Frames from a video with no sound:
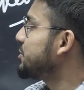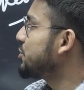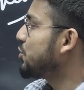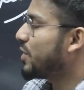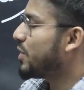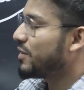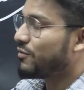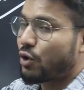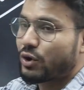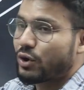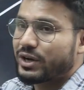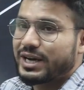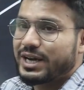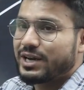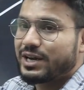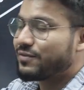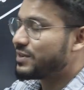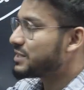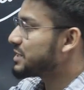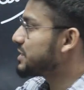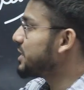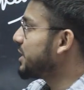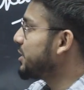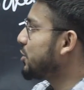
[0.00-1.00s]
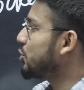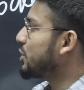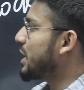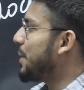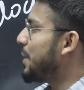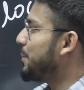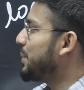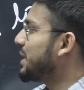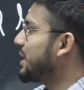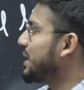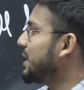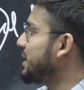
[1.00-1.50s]
you have already invested your
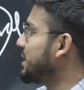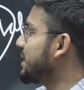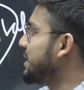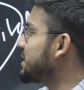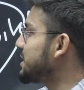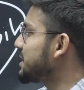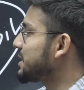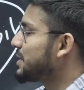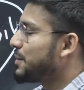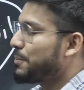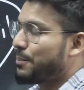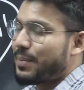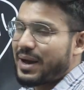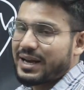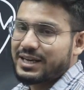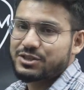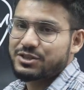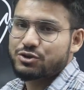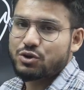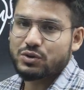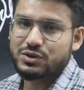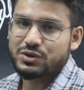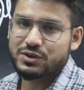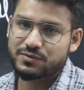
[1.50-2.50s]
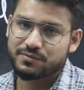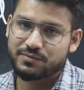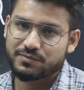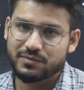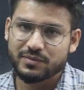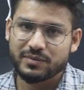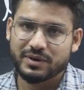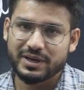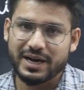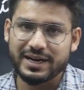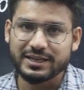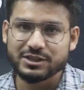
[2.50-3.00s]
capital in this penny stocks.
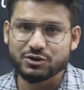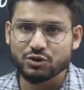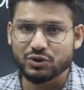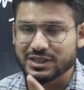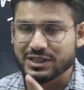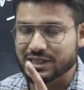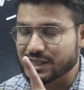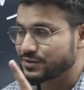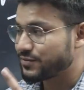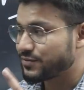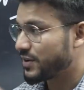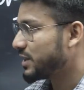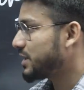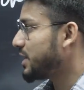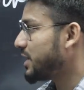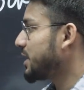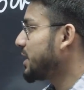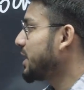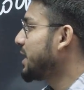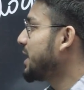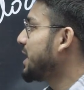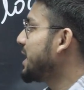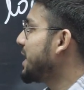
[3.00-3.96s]
right? So this is one thing.